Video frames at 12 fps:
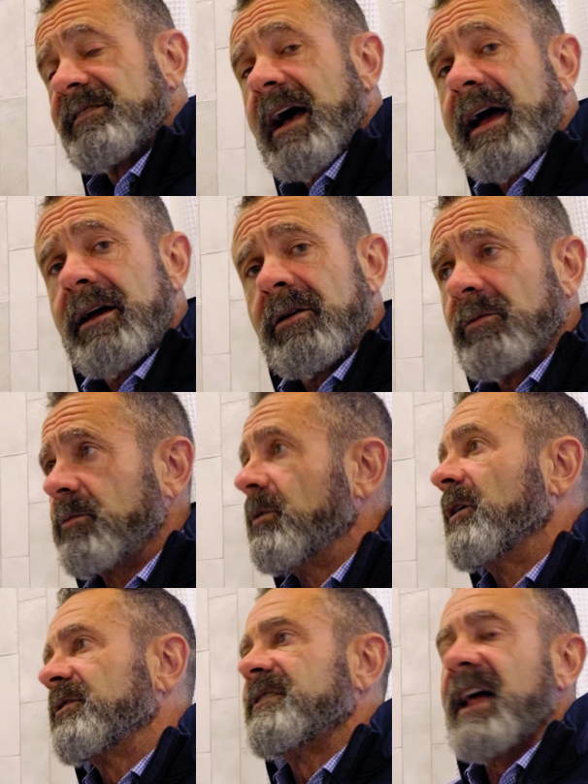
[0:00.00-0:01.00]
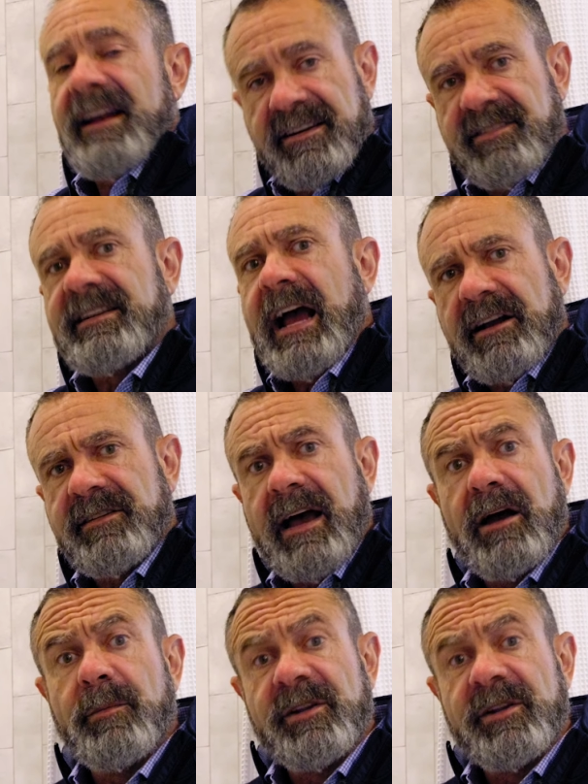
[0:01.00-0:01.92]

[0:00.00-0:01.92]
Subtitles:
tile. Well, it's not a stacked tile,